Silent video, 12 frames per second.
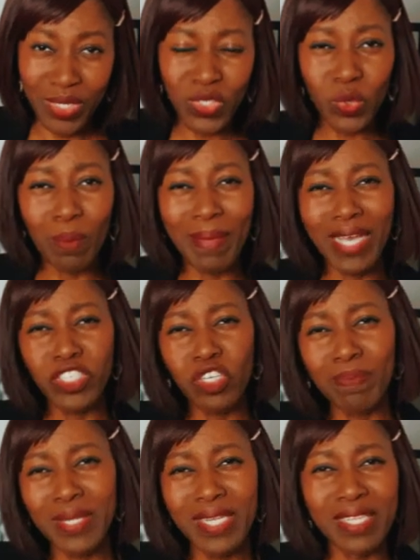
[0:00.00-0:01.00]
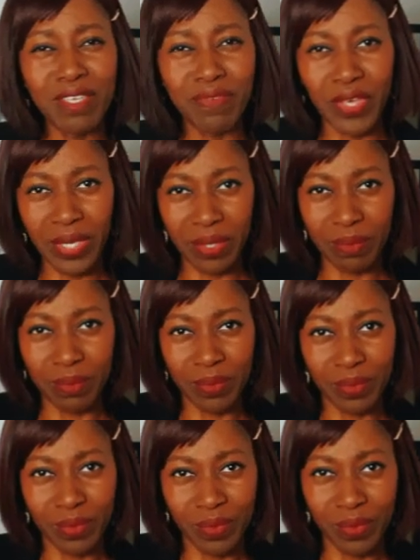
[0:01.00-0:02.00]
So imagine believing
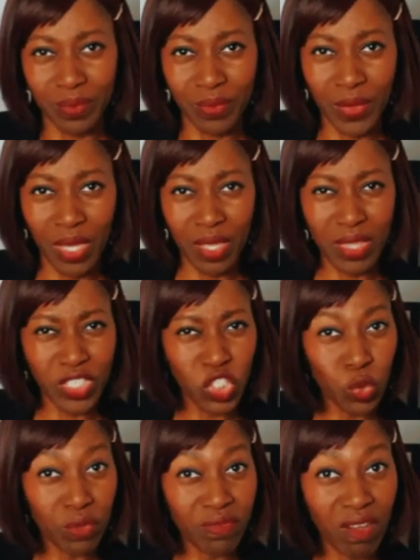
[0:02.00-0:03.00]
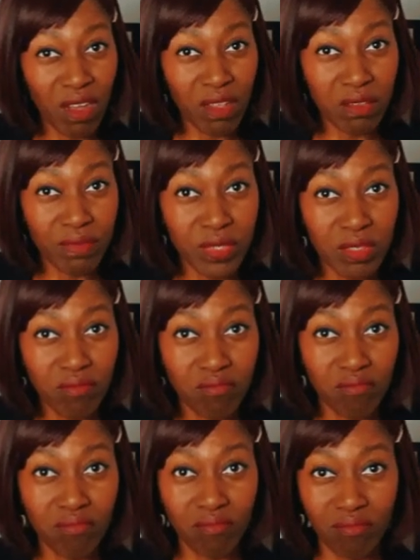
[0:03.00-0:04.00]
that you evolved
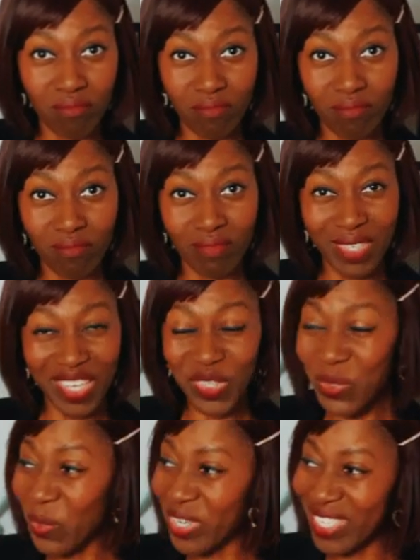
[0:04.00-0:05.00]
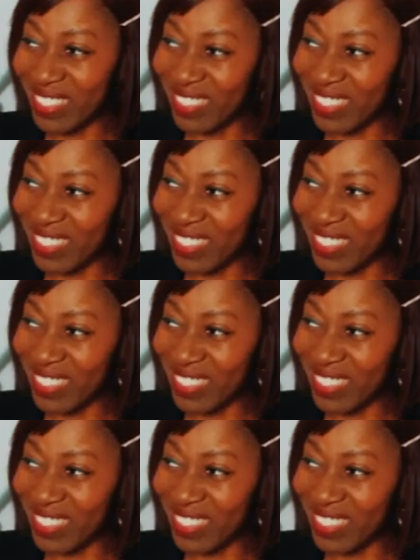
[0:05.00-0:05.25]
and you're calling it